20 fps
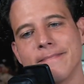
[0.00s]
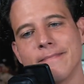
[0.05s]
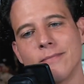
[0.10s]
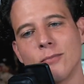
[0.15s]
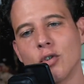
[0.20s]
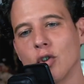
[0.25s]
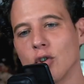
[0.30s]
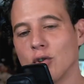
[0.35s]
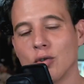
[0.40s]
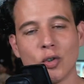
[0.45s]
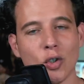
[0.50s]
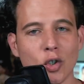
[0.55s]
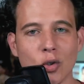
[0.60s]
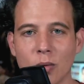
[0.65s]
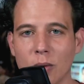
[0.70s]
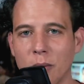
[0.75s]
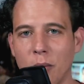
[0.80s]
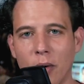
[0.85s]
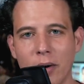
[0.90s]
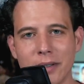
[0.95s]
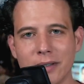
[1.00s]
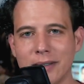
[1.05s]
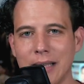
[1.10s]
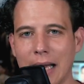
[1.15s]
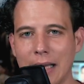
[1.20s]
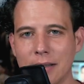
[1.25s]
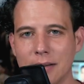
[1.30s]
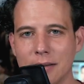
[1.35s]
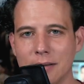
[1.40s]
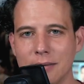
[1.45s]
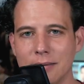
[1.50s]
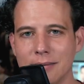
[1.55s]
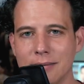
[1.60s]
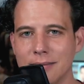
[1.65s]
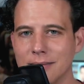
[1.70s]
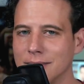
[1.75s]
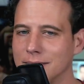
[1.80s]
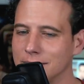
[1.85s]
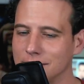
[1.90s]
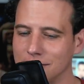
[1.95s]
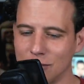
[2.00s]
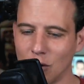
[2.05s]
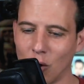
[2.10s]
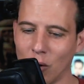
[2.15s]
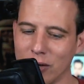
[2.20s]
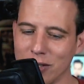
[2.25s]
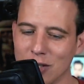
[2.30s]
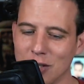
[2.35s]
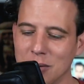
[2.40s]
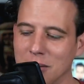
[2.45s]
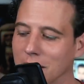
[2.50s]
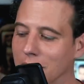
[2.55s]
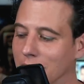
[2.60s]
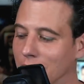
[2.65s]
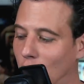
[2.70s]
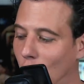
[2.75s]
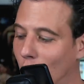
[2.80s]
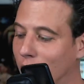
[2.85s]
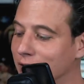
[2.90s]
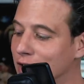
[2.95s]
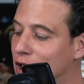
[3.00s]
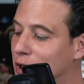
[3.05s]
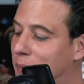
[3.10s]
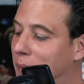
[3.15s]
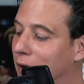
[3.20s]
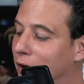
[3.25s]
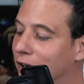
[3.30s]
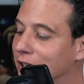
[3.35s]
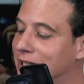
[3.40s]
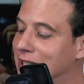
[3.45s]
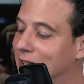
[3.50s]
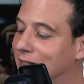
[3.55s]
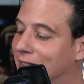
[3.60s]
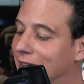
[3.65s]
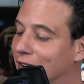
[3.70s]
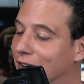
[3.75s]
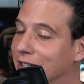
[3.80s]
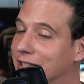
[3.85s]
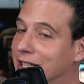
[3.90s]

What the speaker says: Just reporting stats. No conspiracy theories